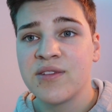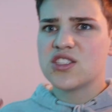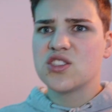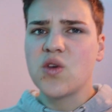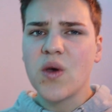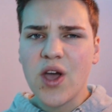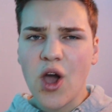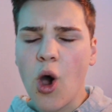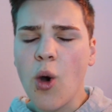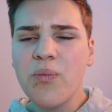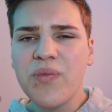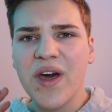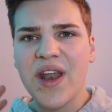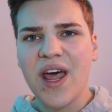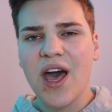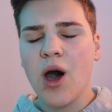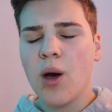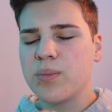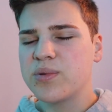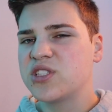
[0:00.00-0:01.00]
So I hope that
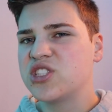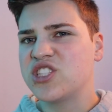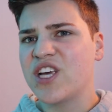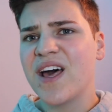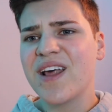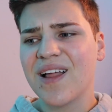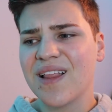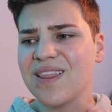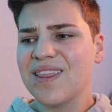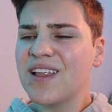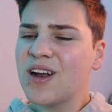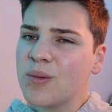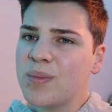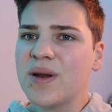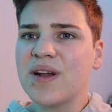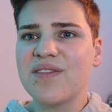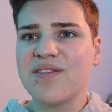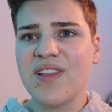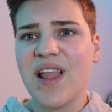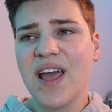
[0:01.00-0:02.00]
helped shed a little bit
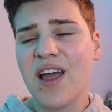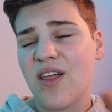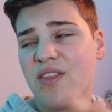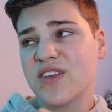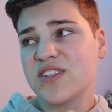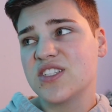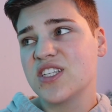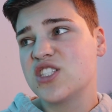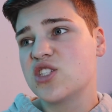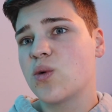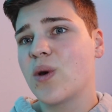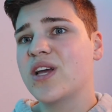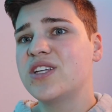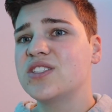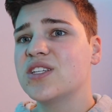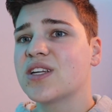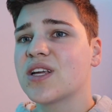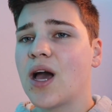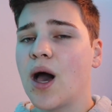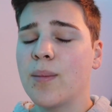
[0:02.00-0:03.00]
of light on the
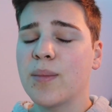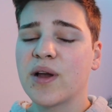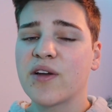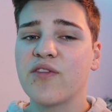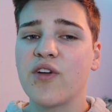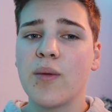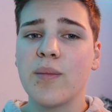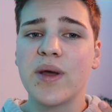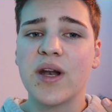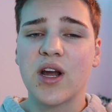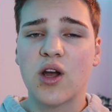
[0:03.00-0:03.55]
situation coming from an